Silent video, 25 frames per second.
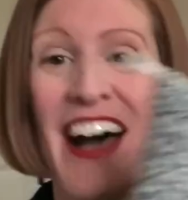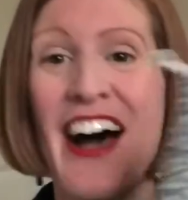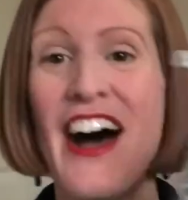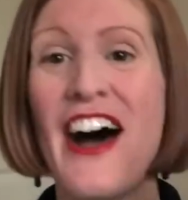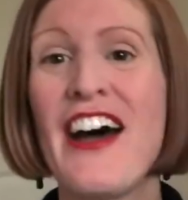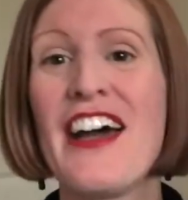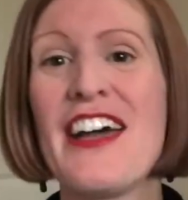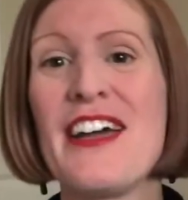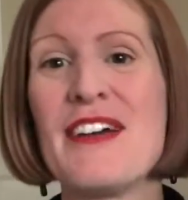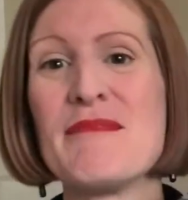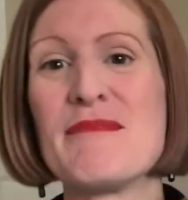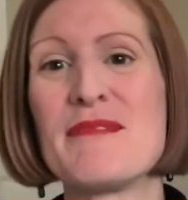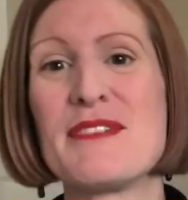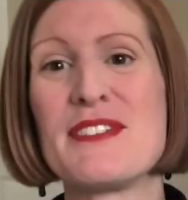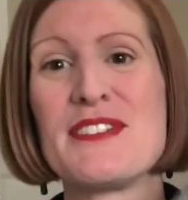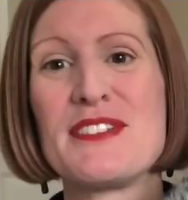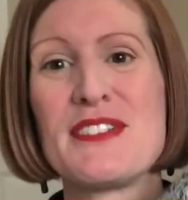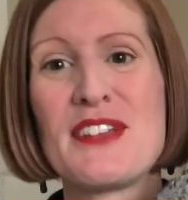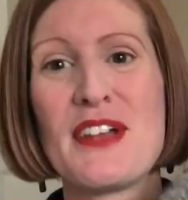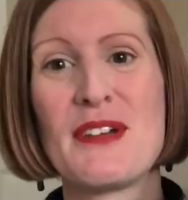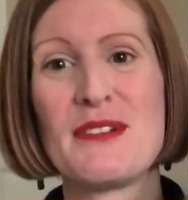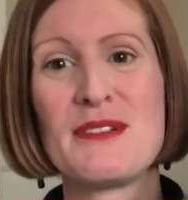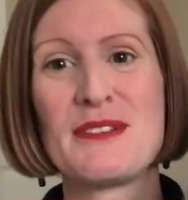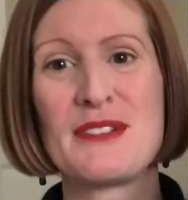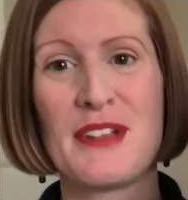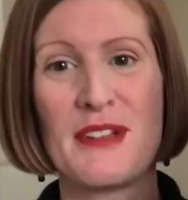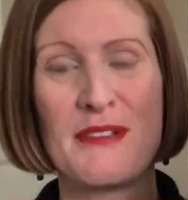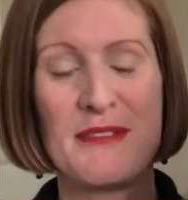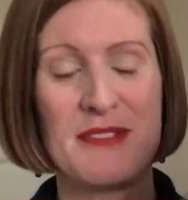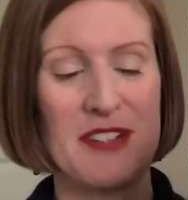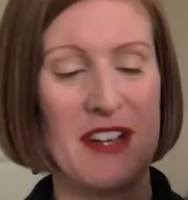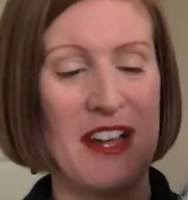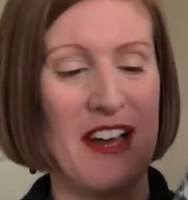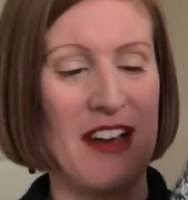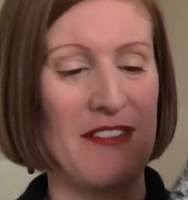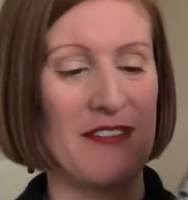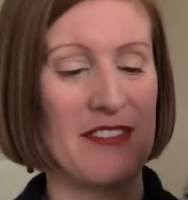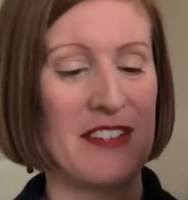I am so
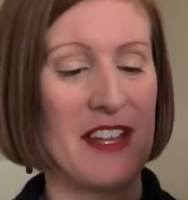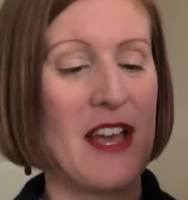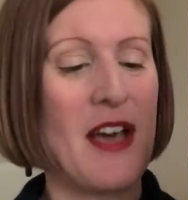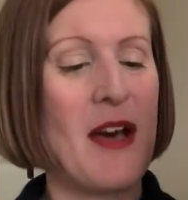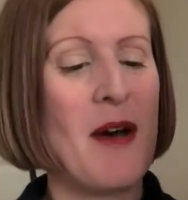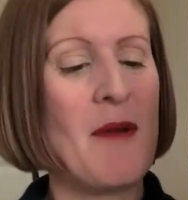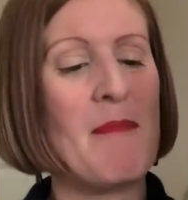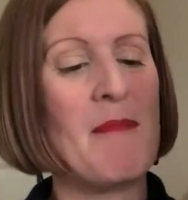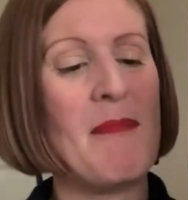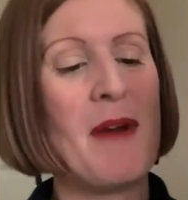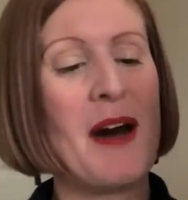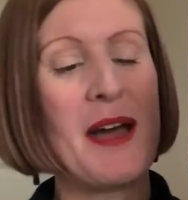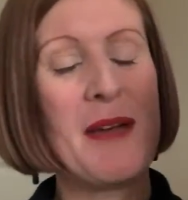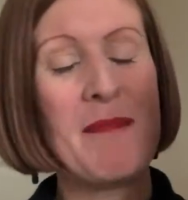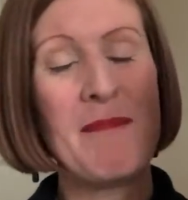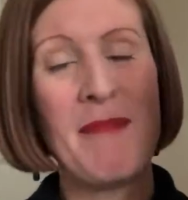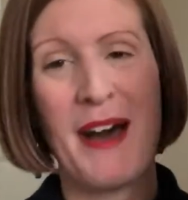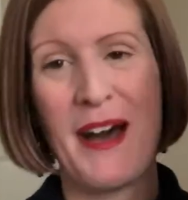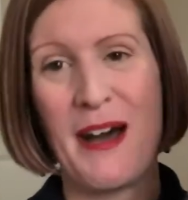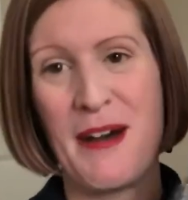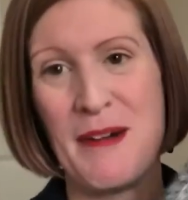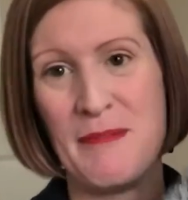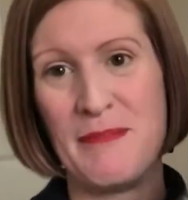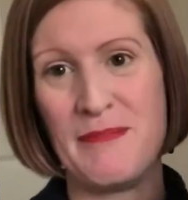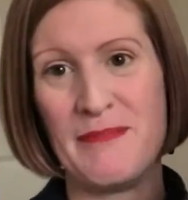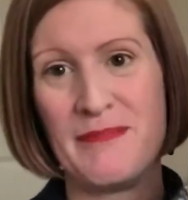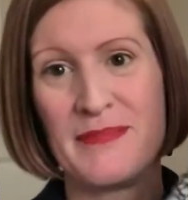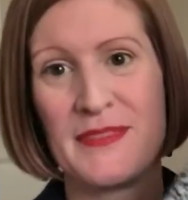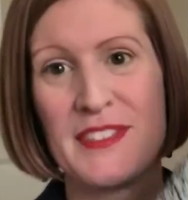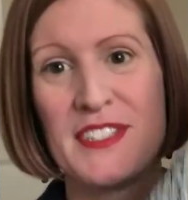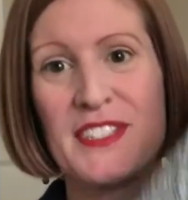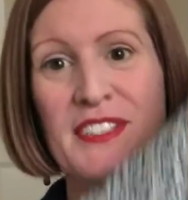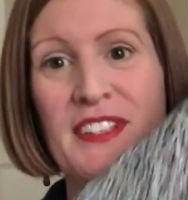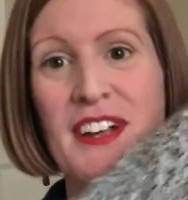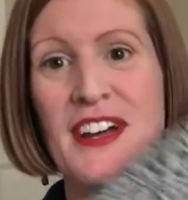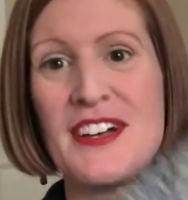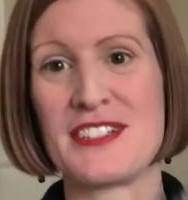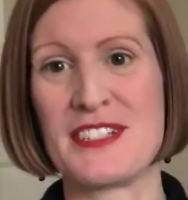chuffed. My mum
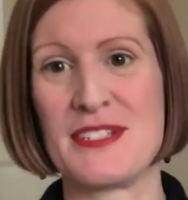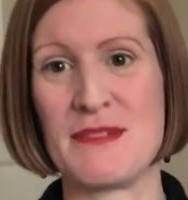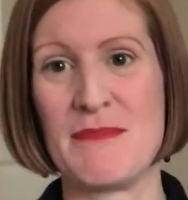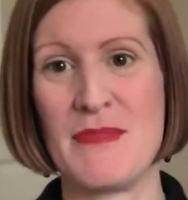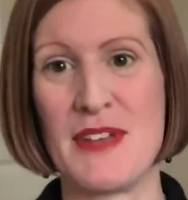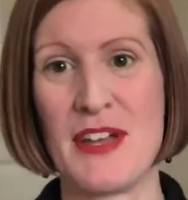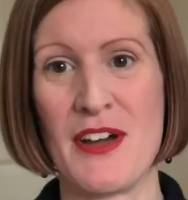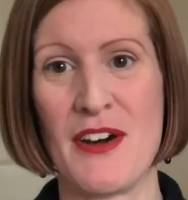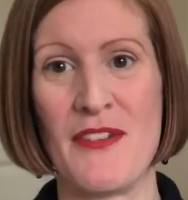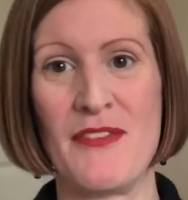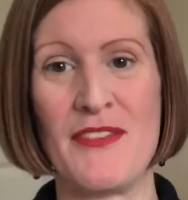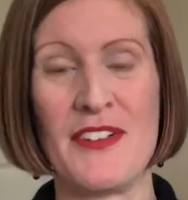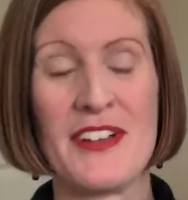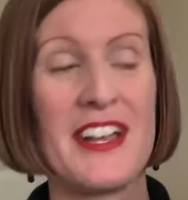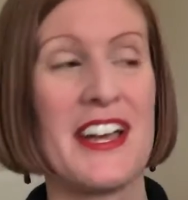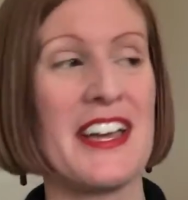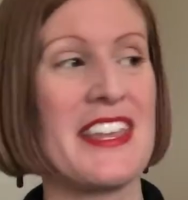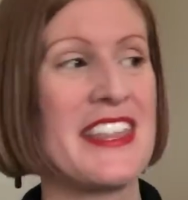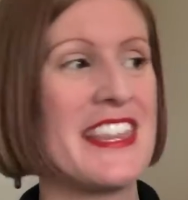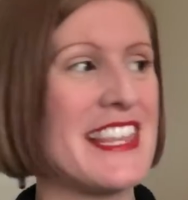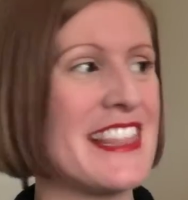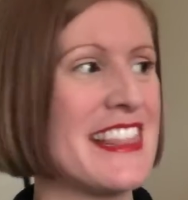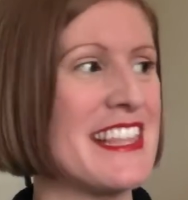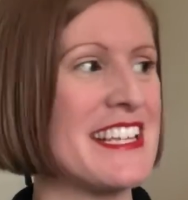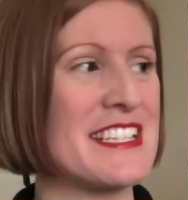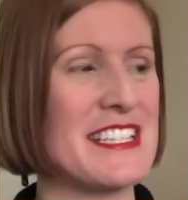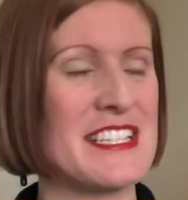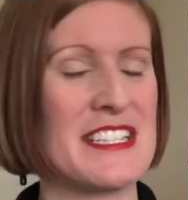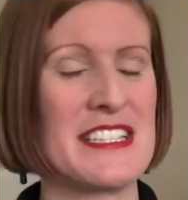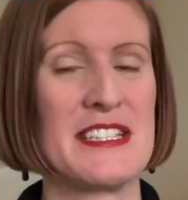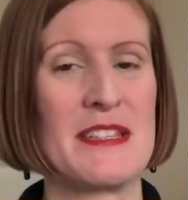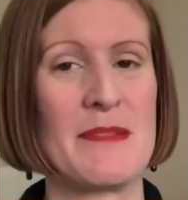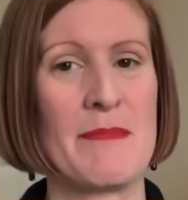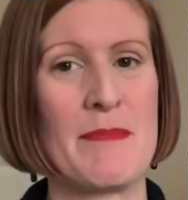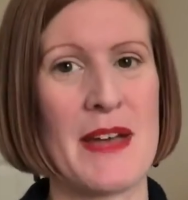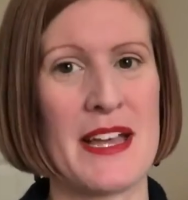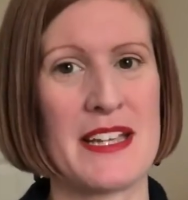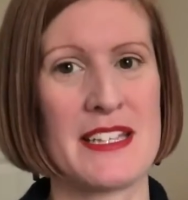started me off, and I think this is
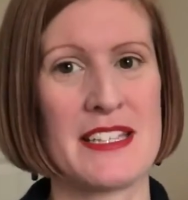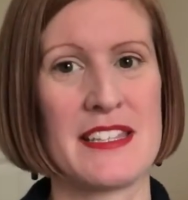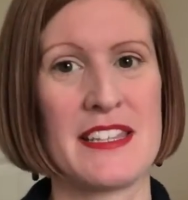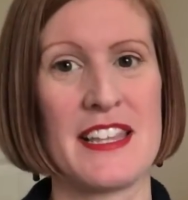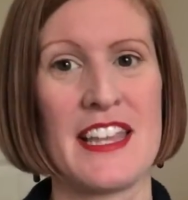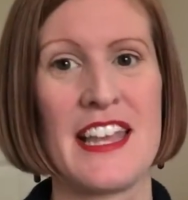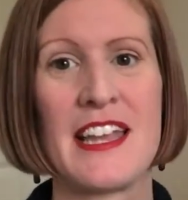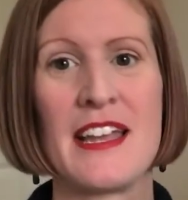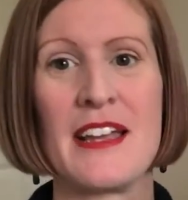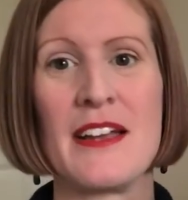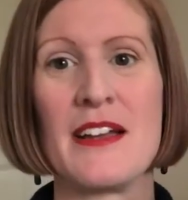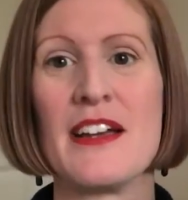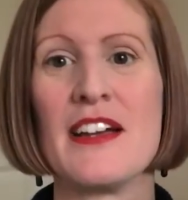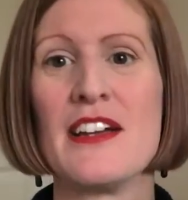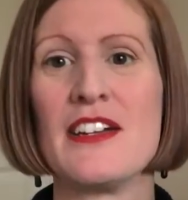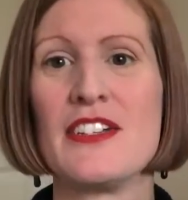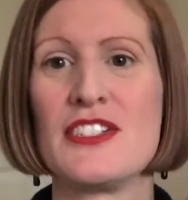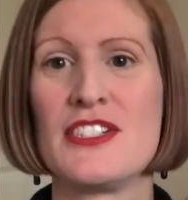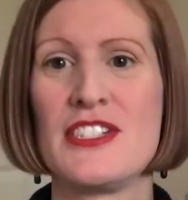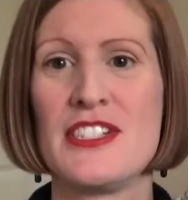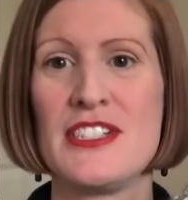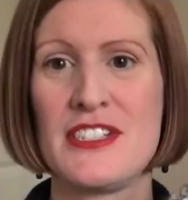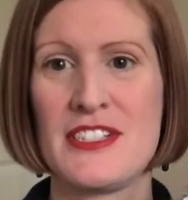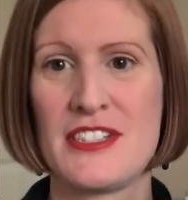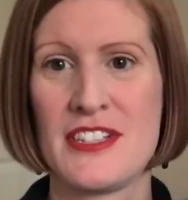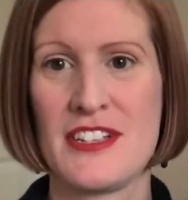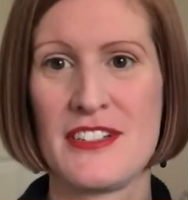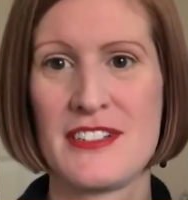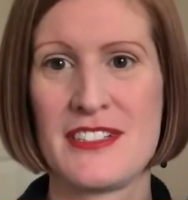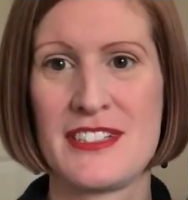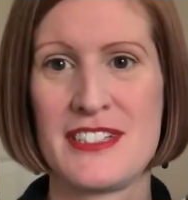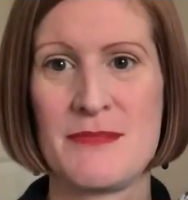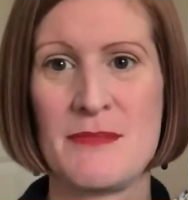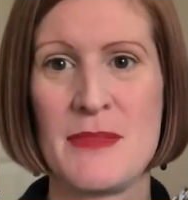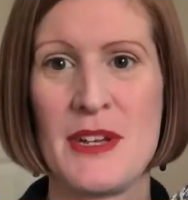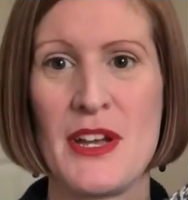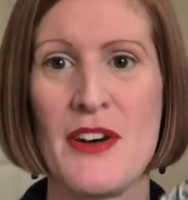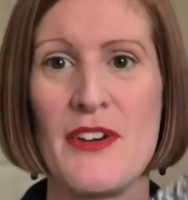the best thing. She
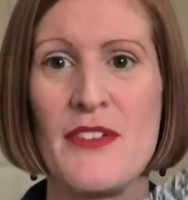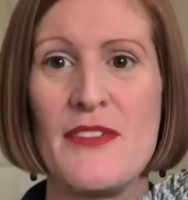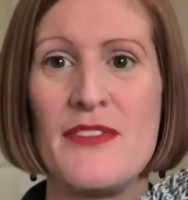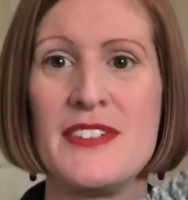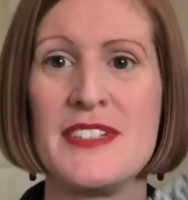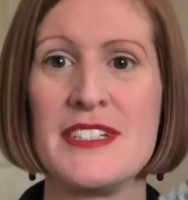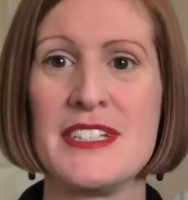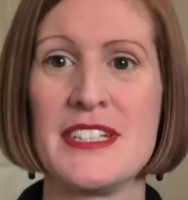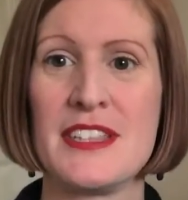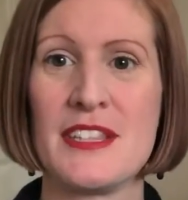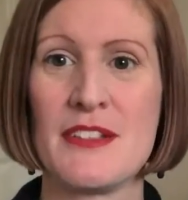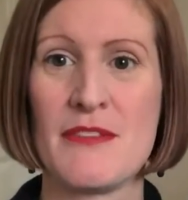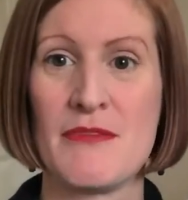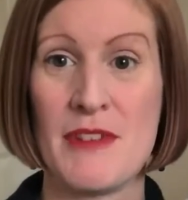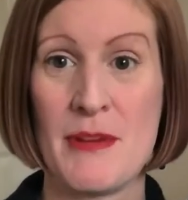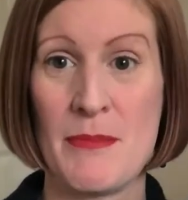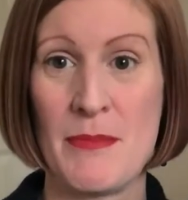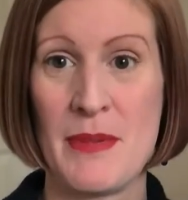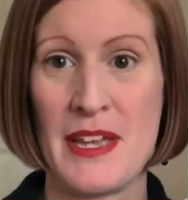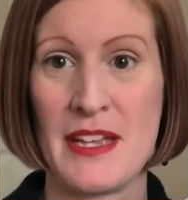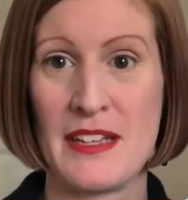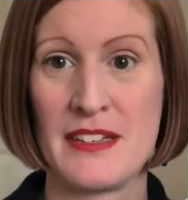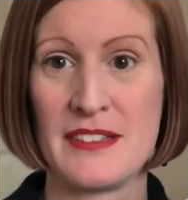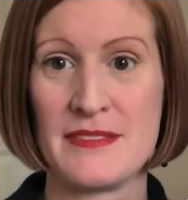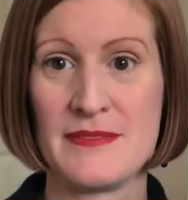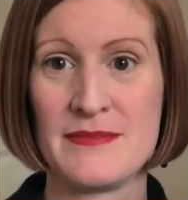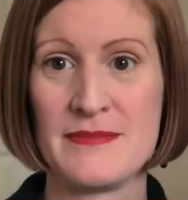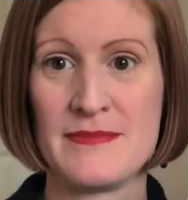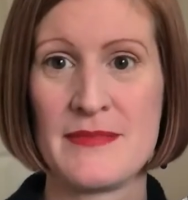started me off and did the ribbing.